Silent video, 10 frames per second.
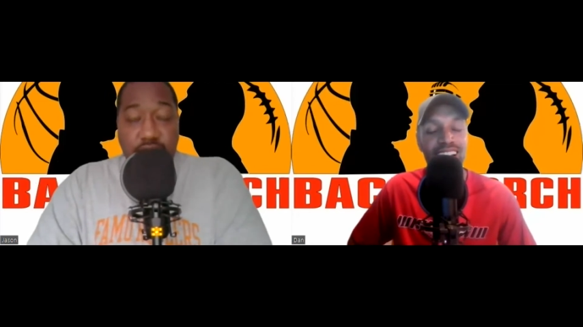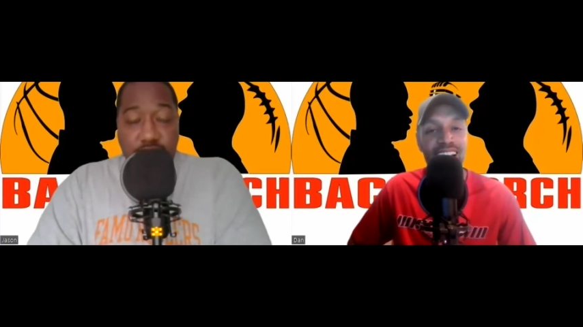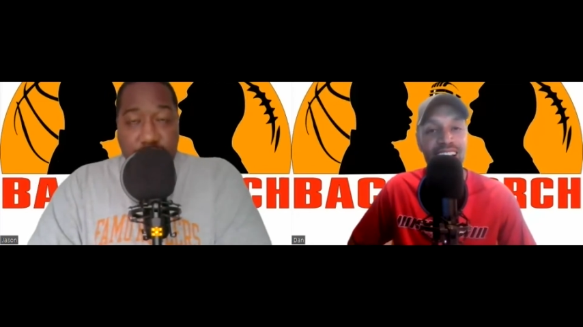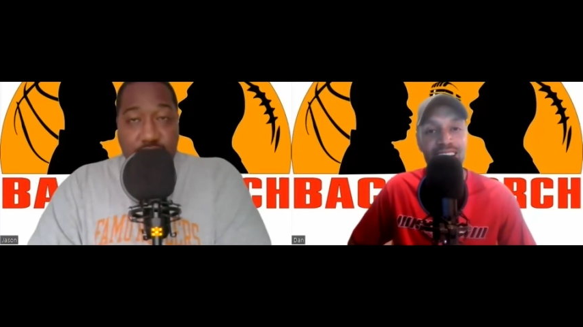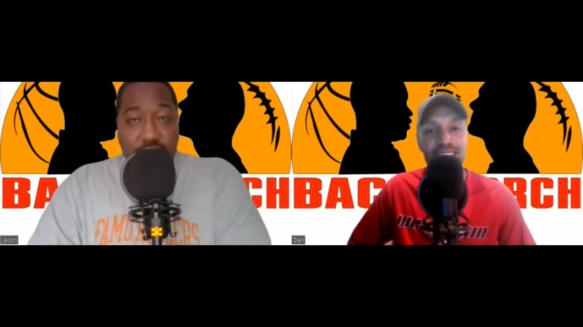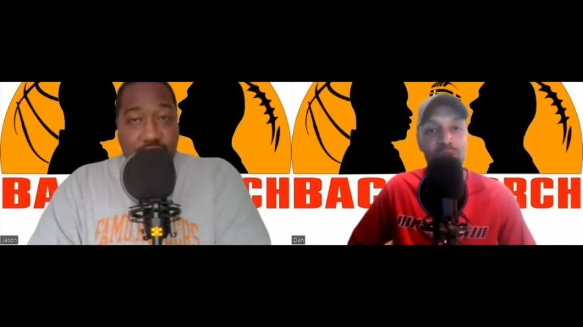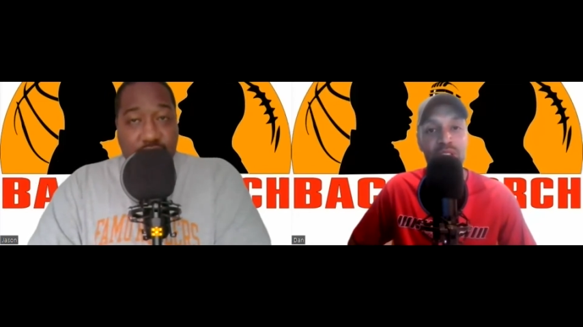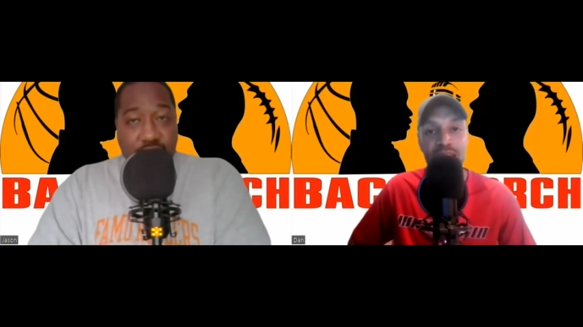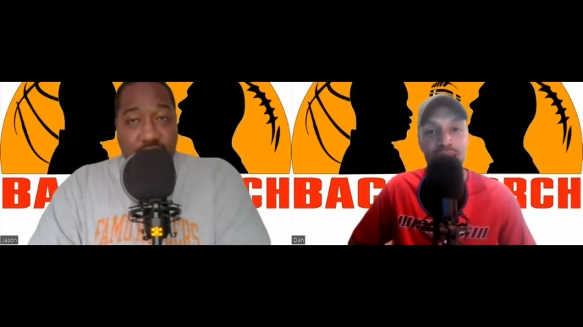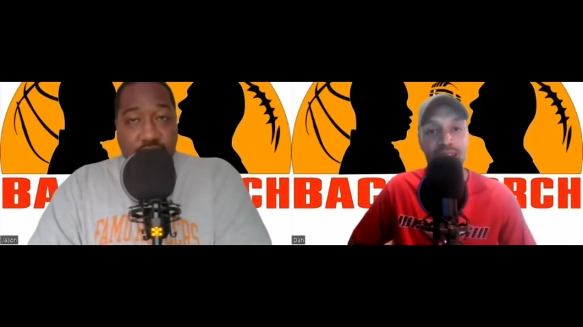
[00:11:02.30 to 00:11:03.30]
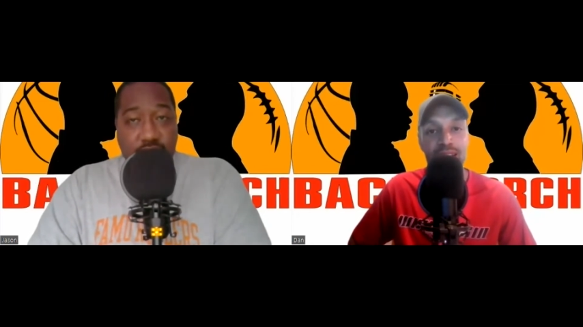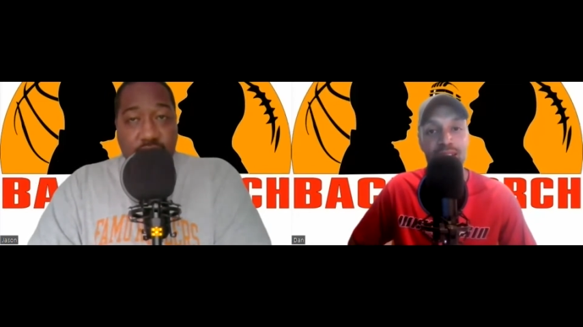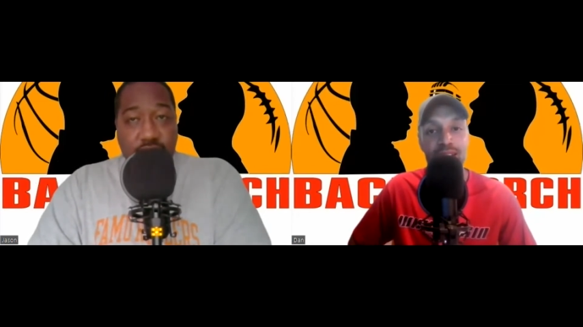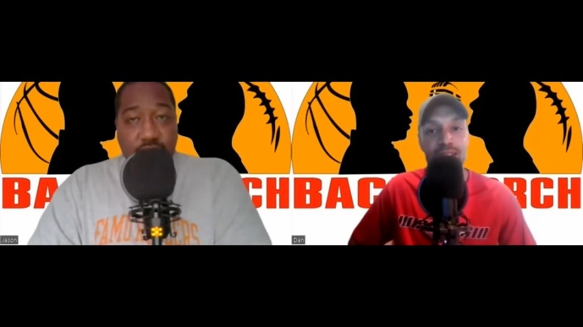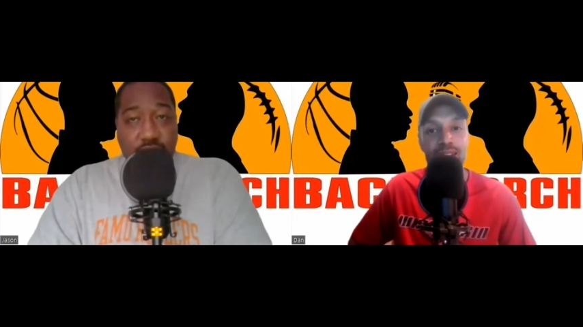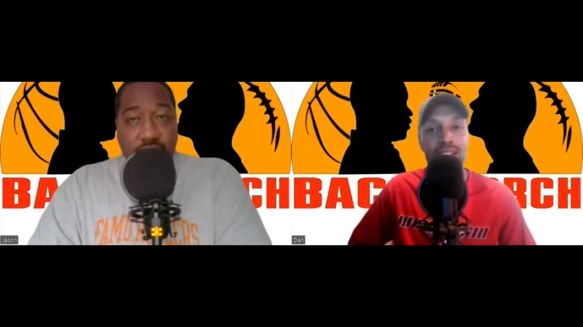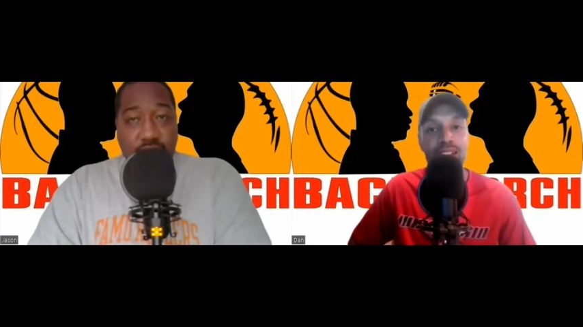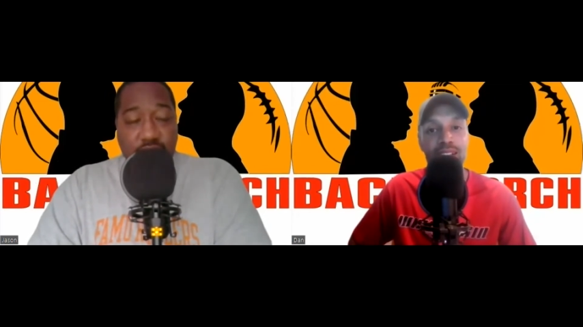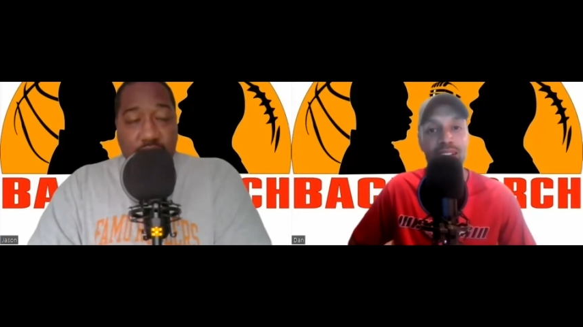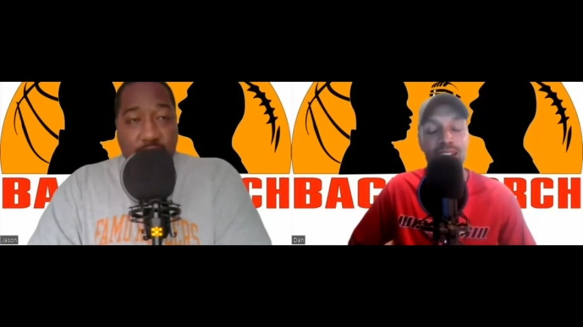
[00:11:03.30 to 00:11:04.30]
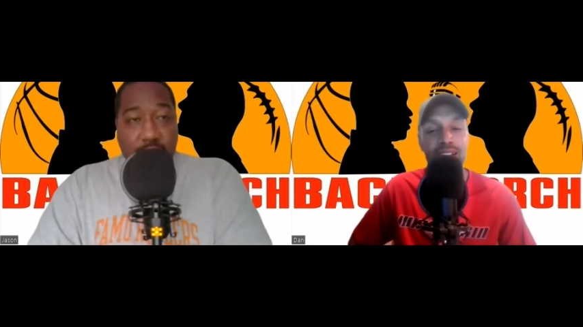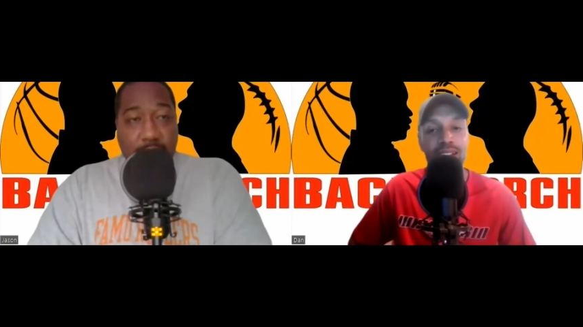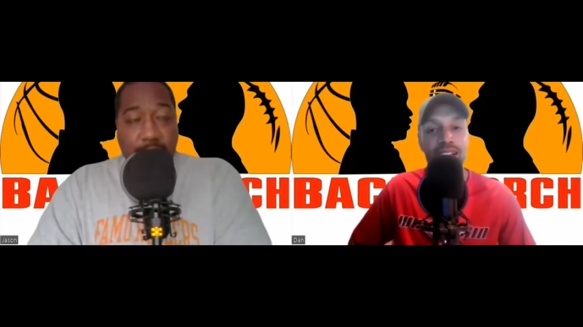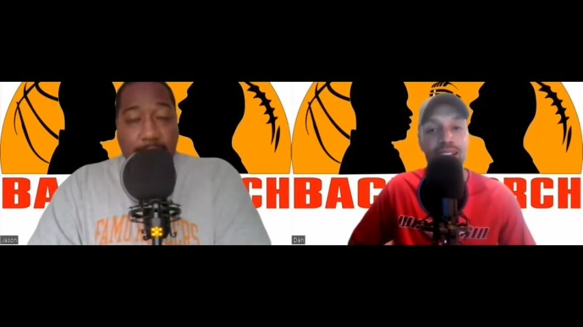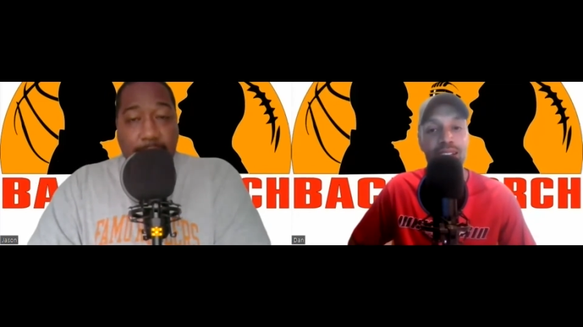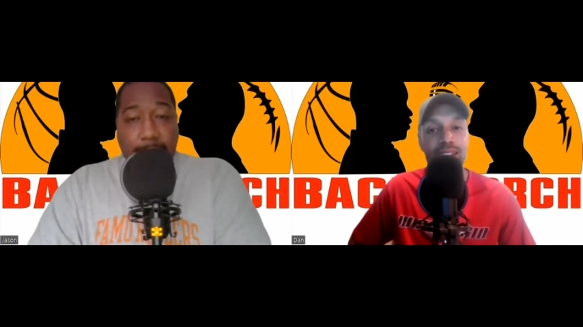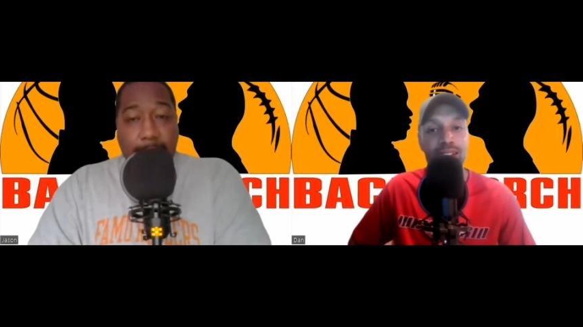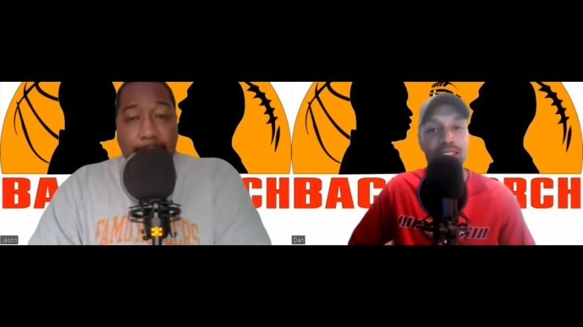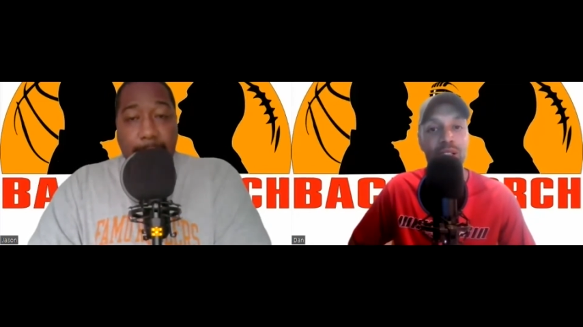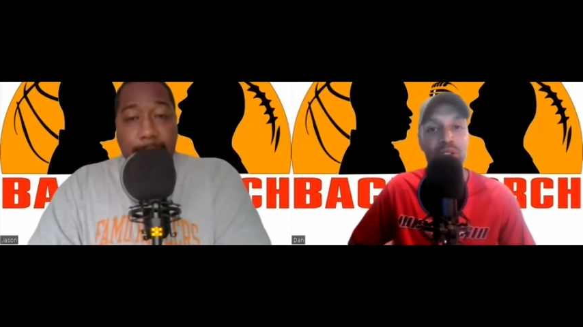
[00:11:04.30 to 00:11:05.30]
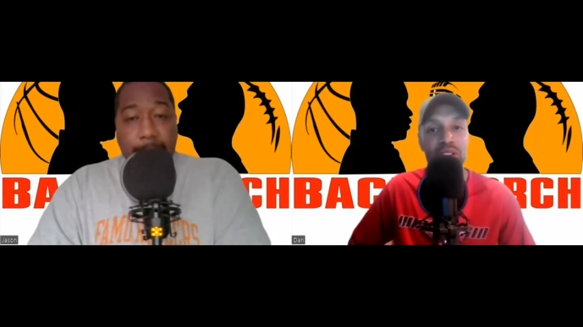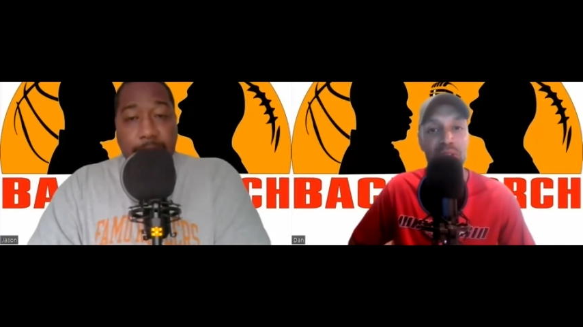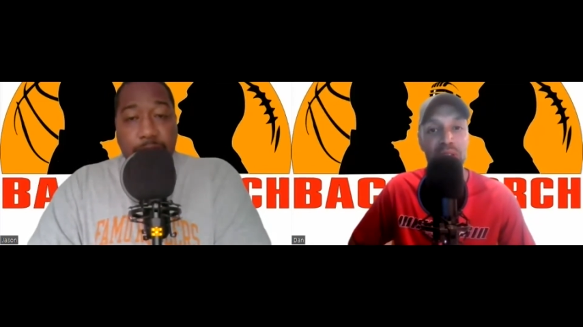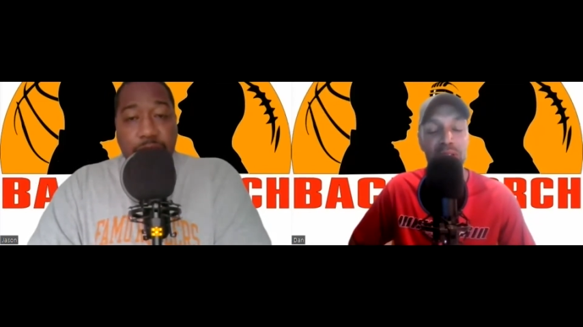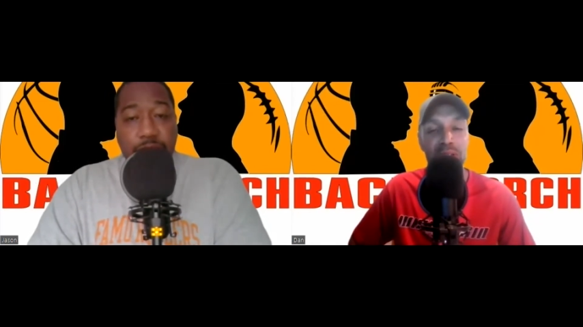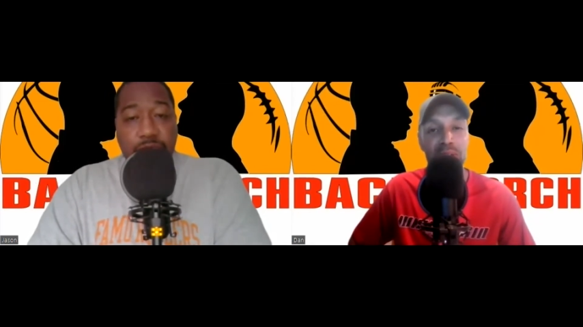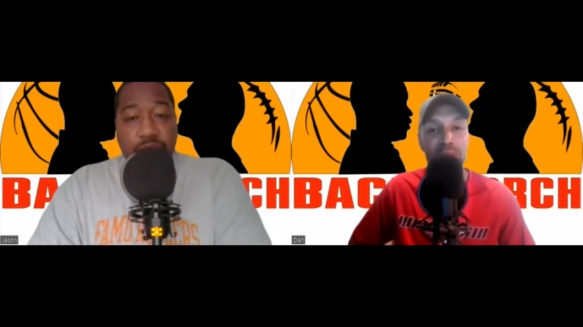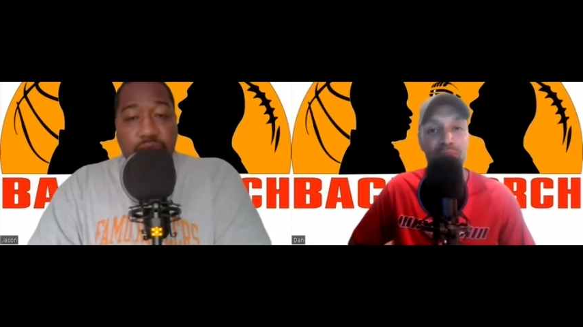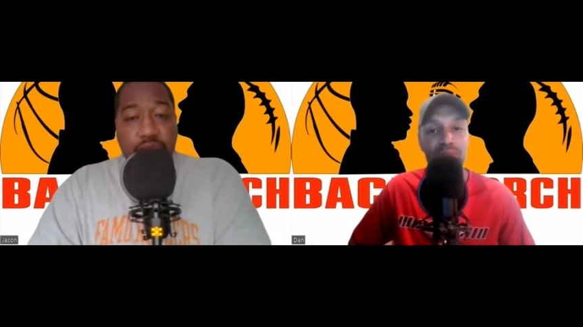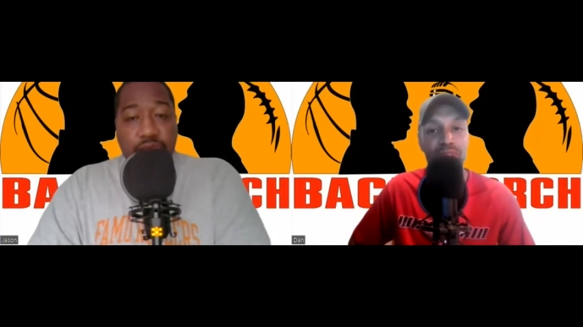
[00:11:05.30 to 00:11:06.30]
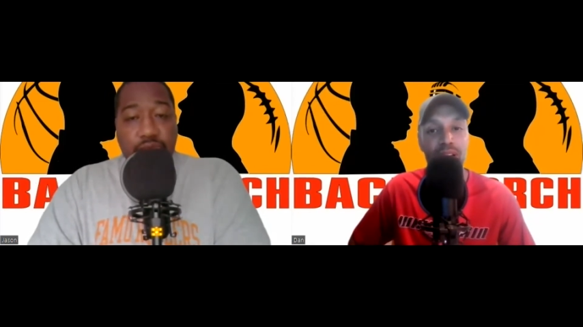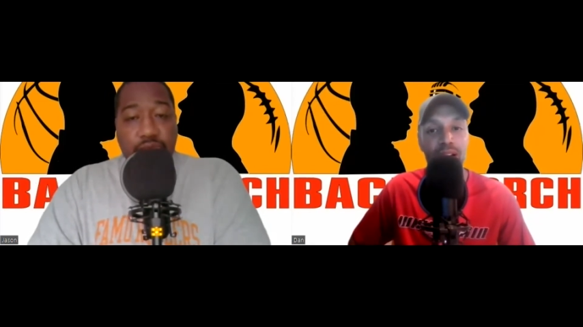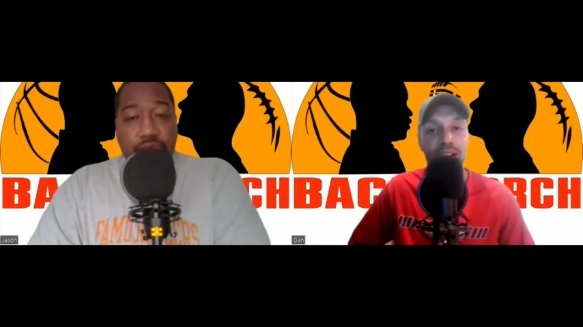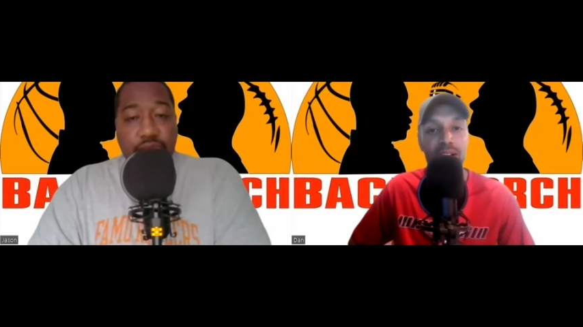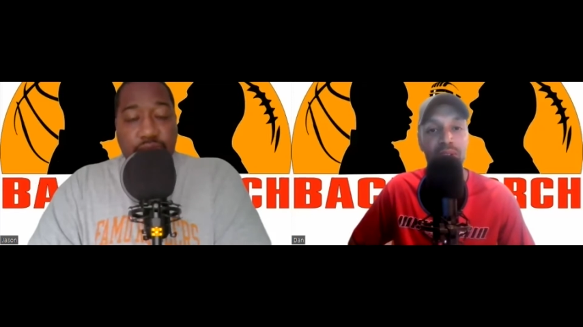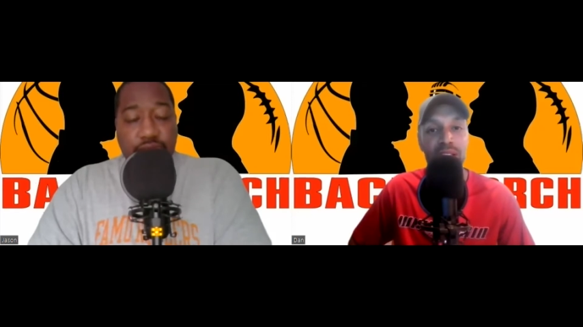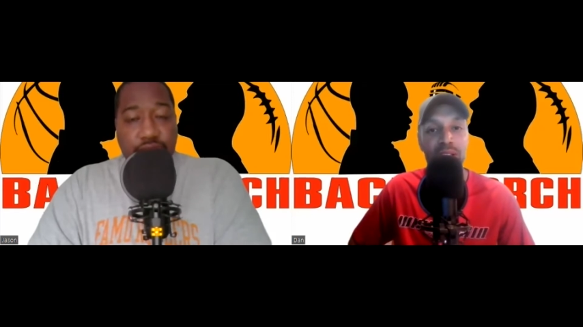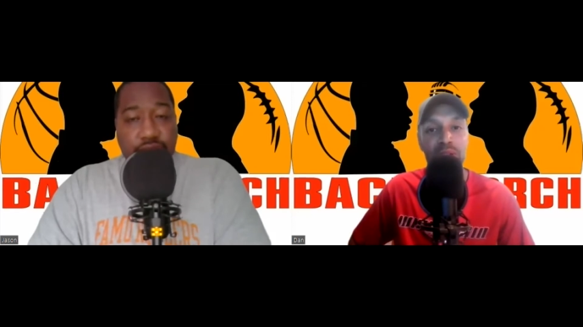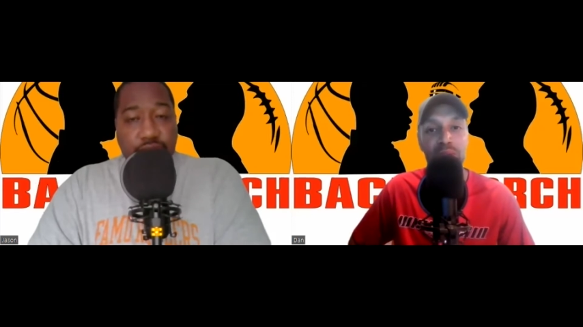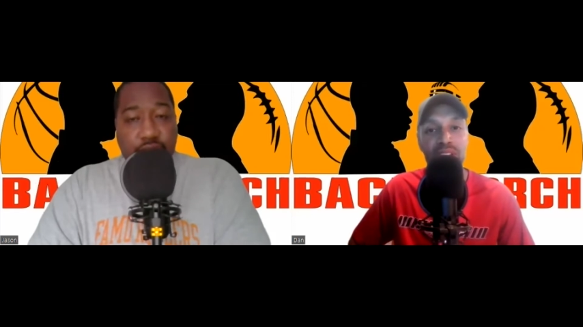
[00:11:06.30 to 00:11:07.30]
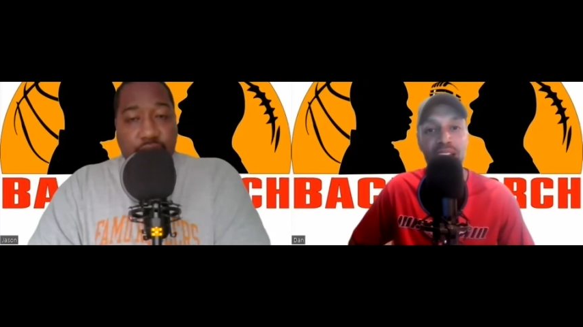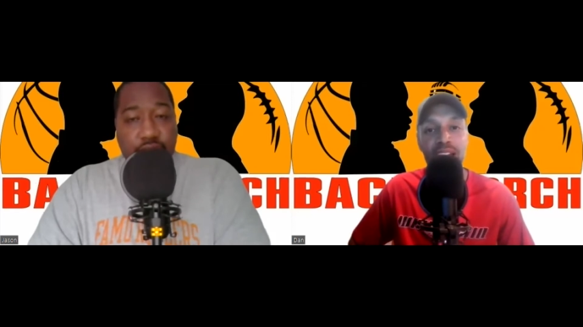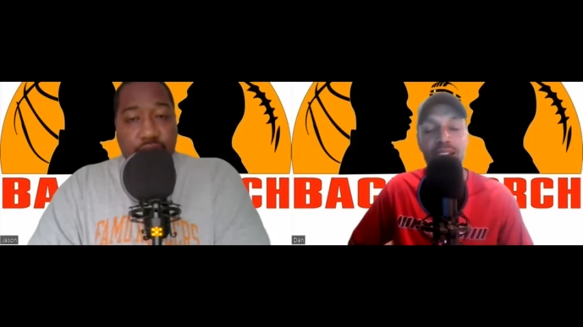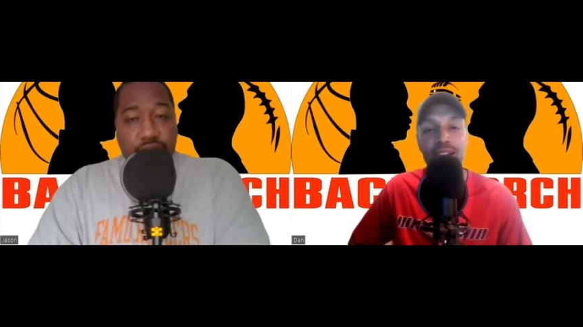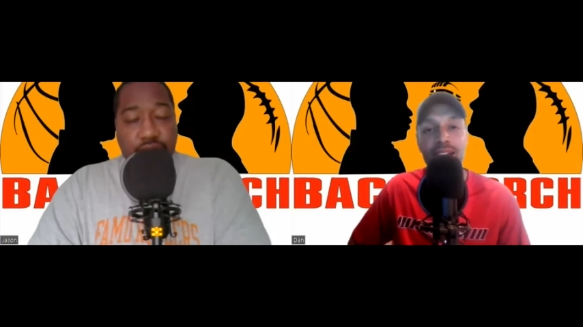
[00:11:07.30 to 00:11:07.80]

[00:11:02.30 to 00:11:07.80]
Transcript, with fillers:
Speaker 1: that someone's not going to sit here and take a look at this and see what's going on um, and do some digging.